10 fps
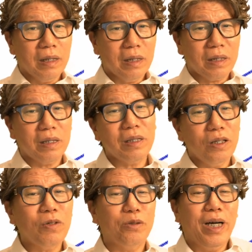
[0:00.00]

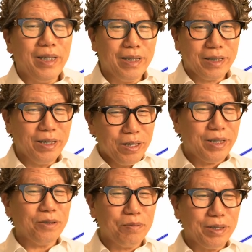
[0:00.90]
However, some
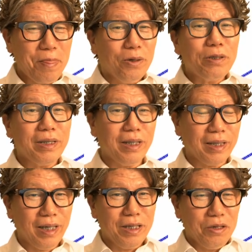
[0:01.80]
people wrongly
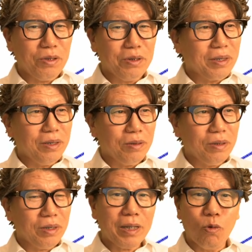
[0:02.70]
criticize engaging in
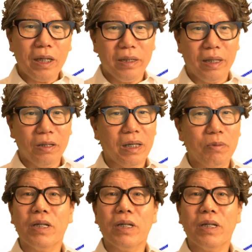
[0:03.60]
orthognathic studies.